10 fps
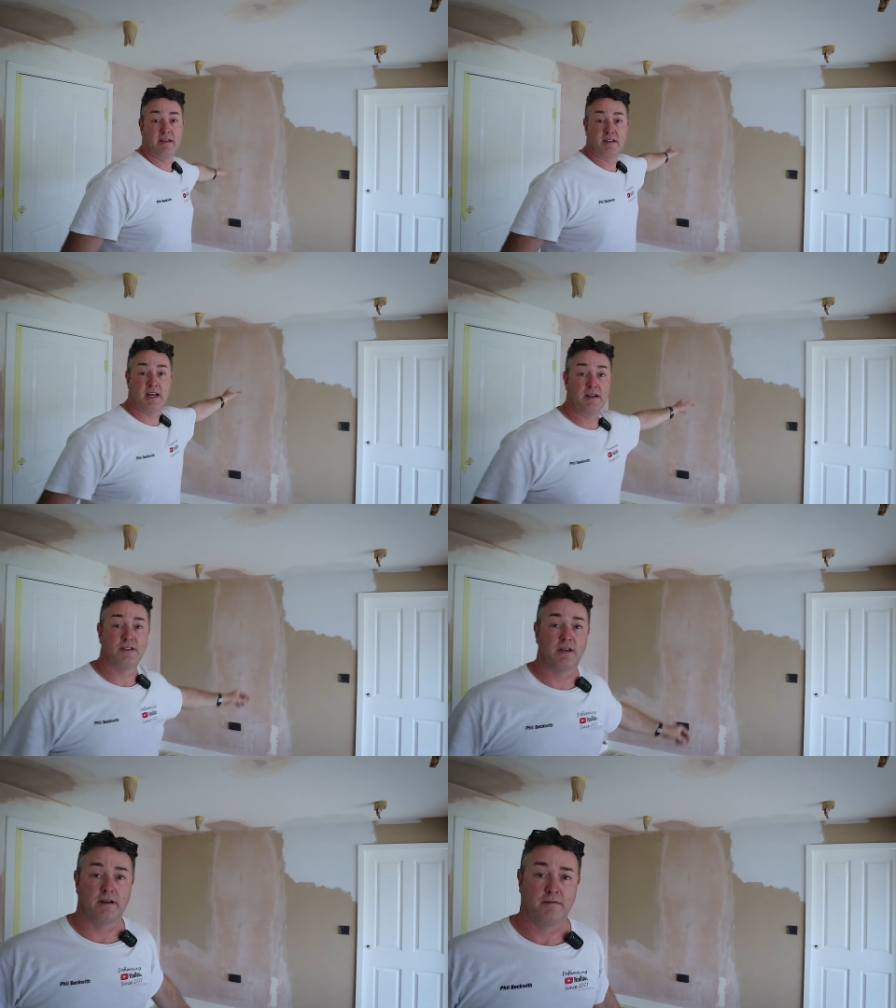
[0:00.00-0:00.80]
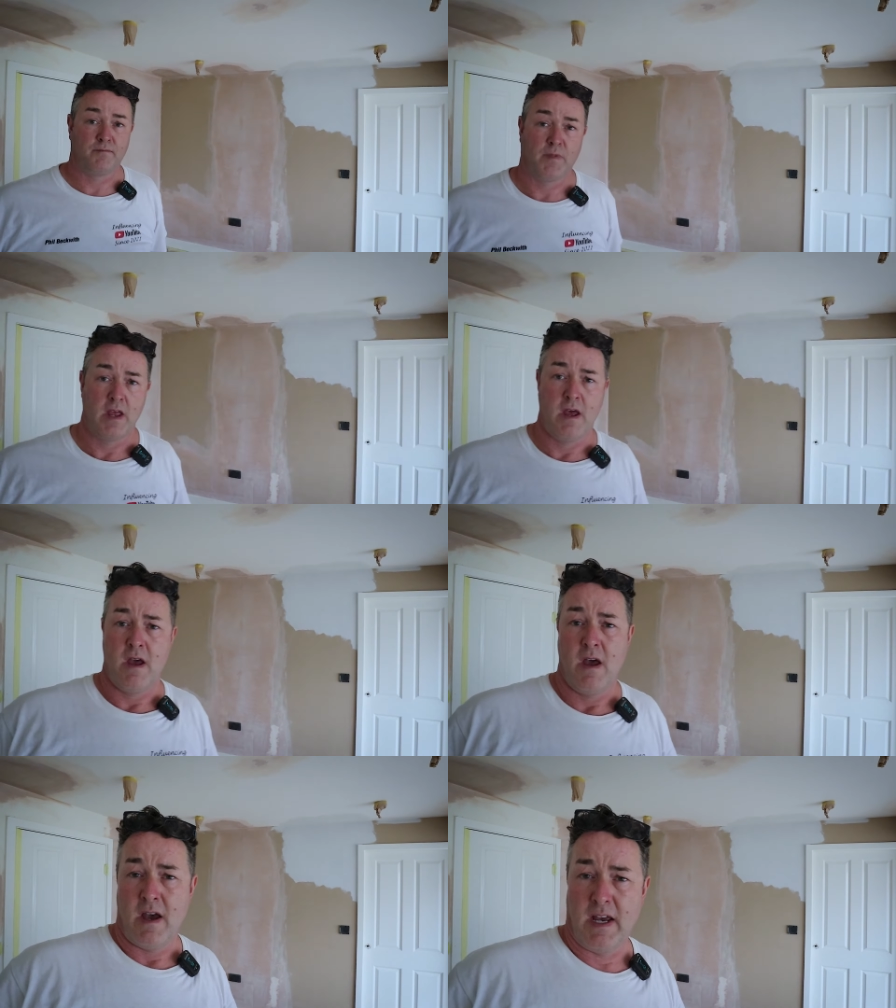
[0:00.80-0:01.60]
in the centre
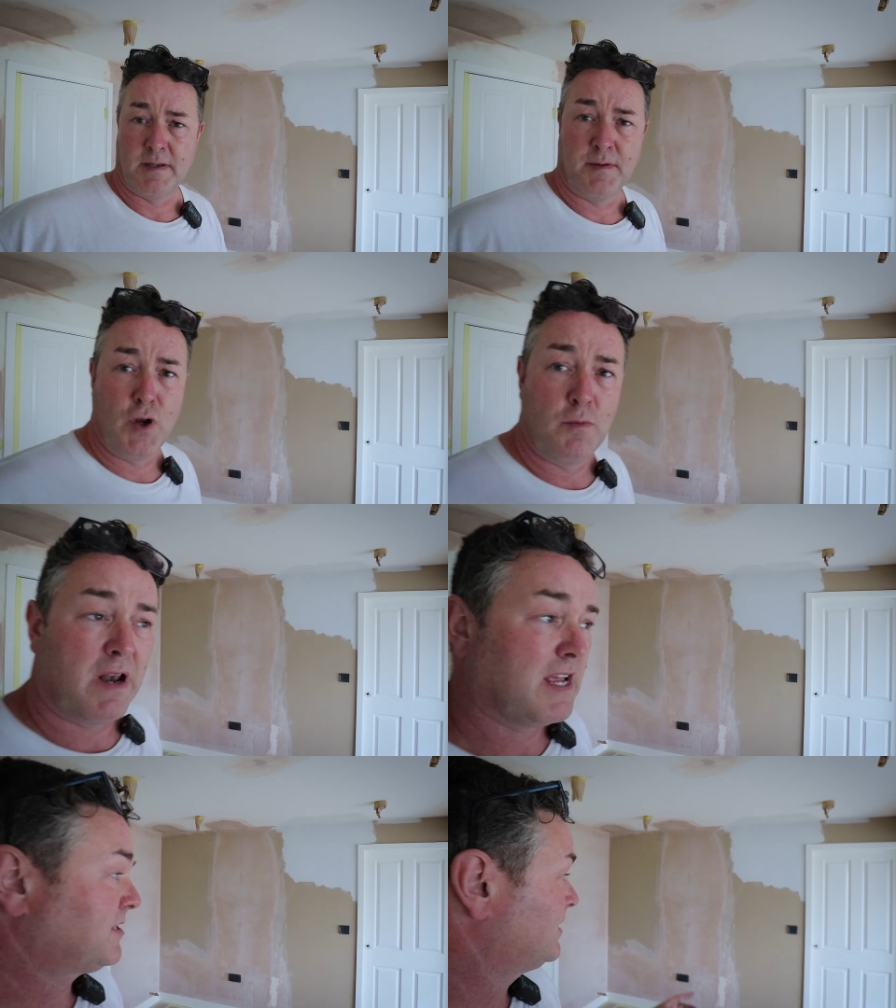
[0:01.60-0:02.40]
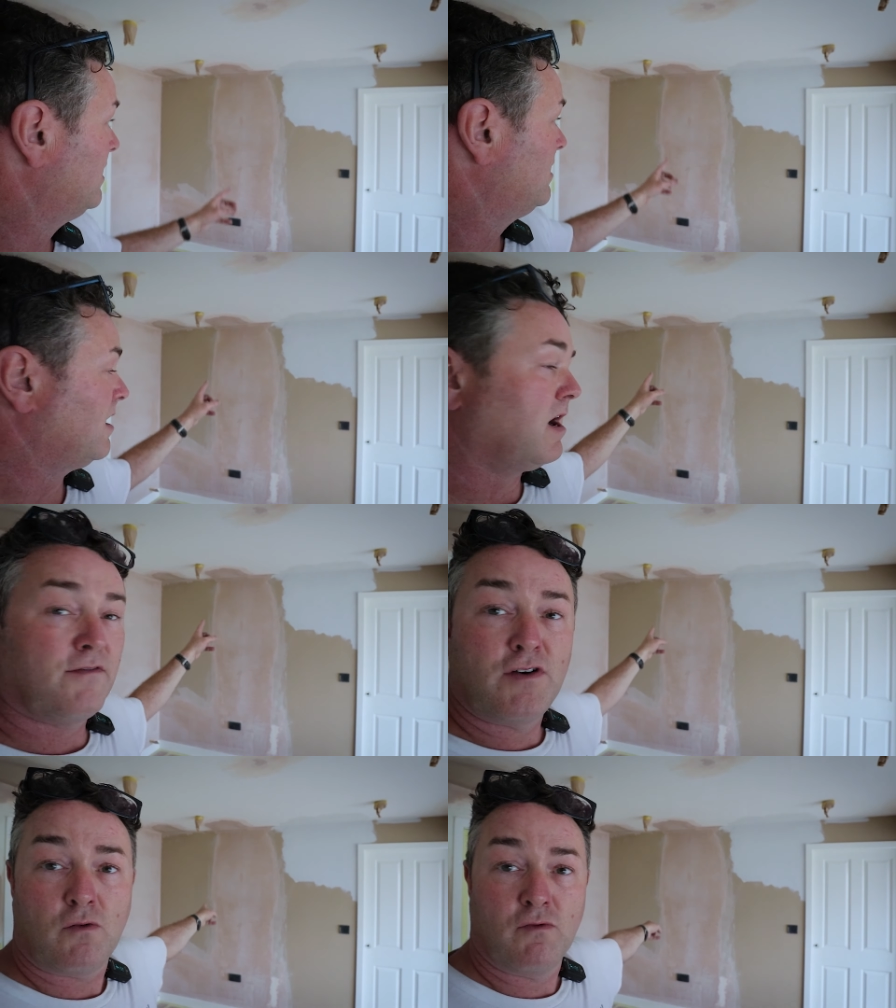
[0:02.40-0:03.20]
is new plaster.
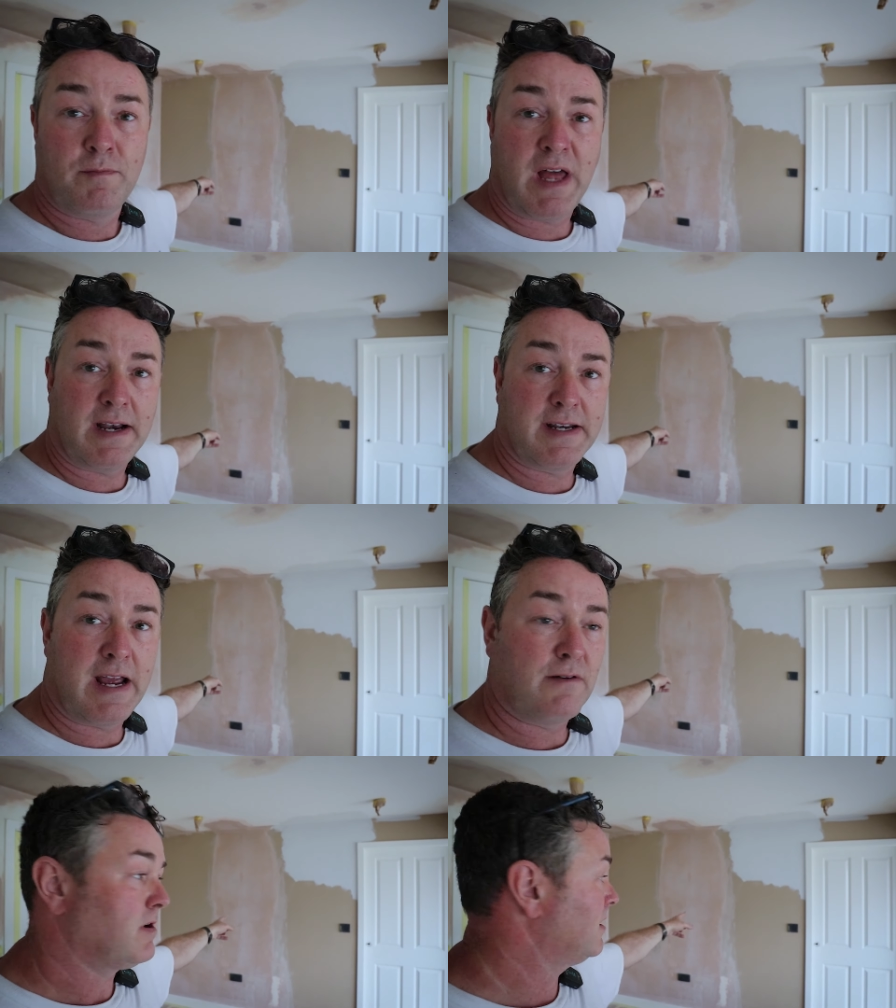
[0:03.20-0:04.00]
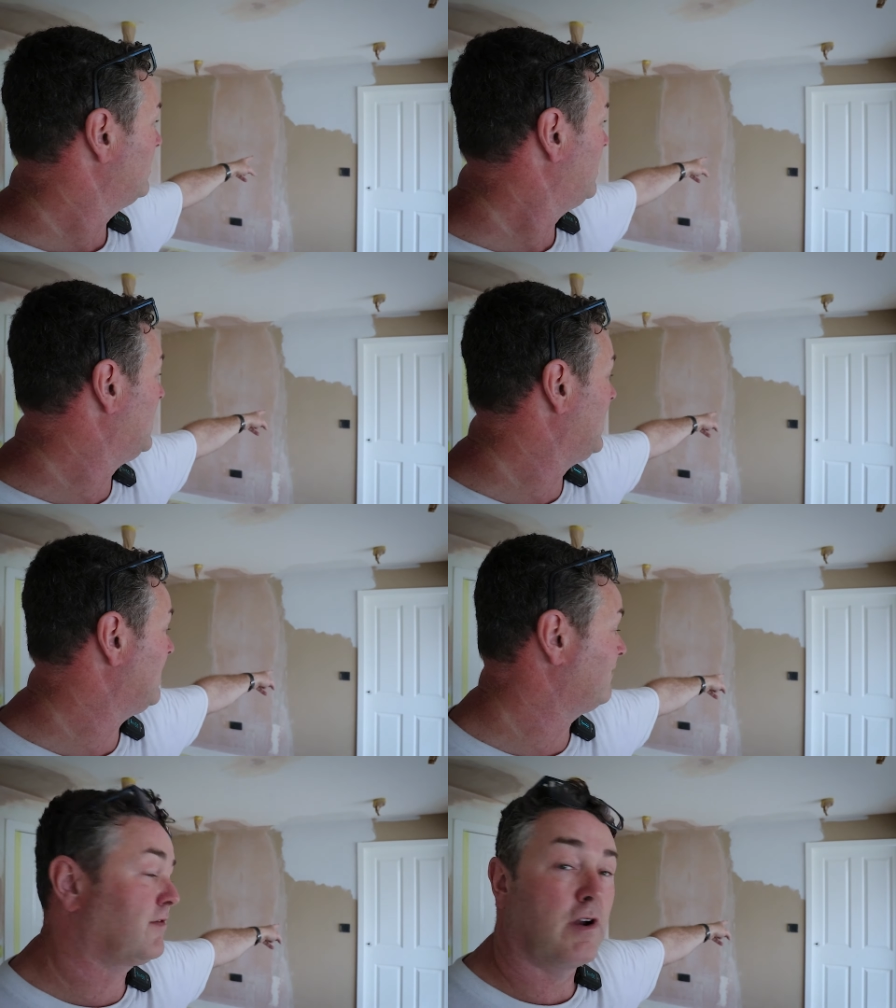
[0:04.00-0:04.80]
I've not rubbed that down. I
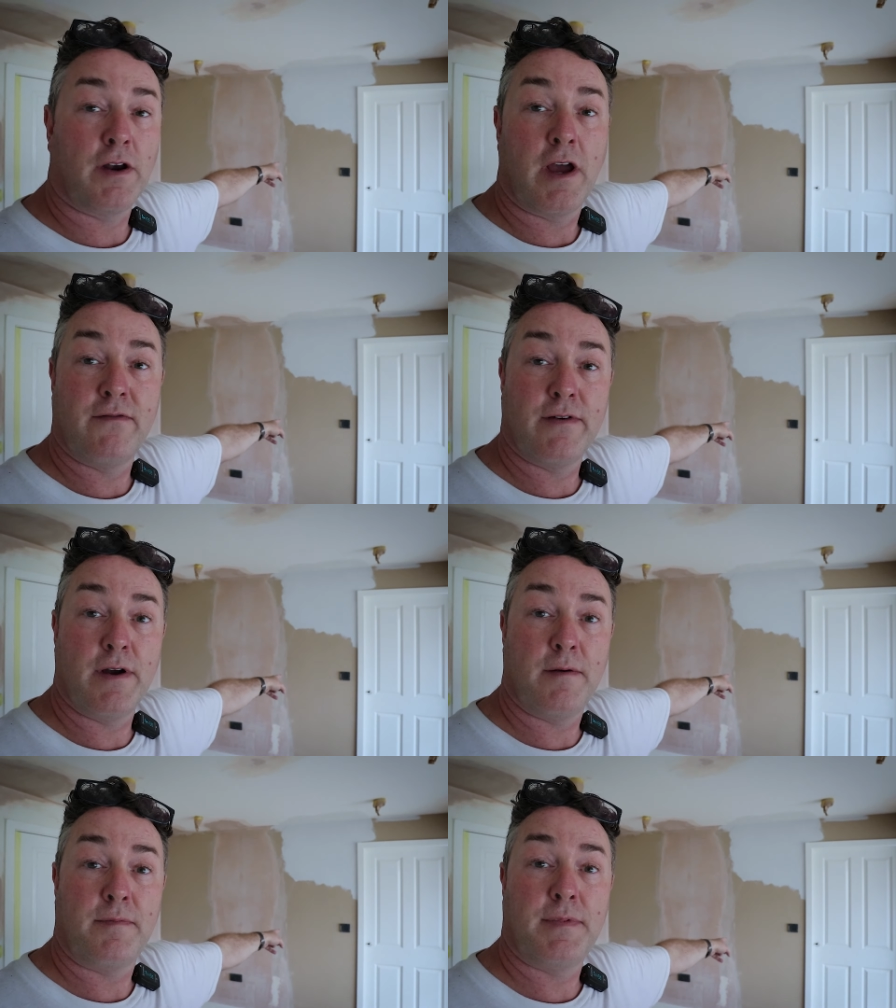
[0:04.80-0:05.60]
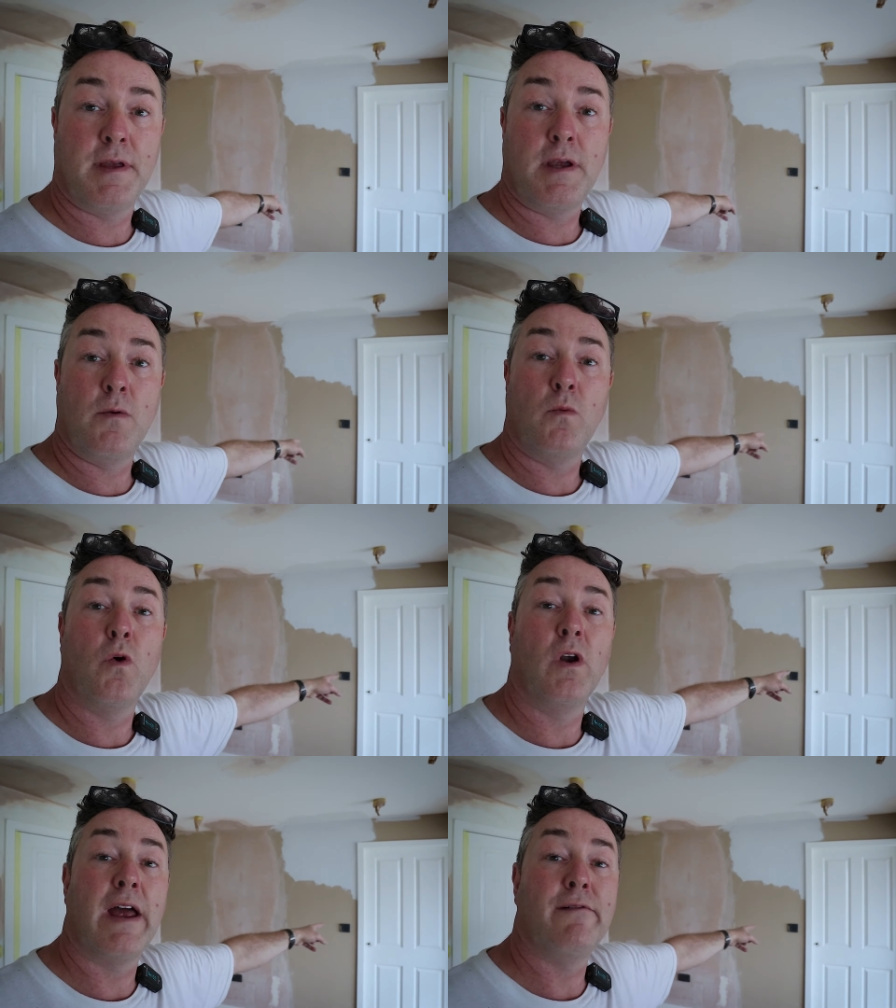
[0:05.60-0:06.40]
have gone over the wall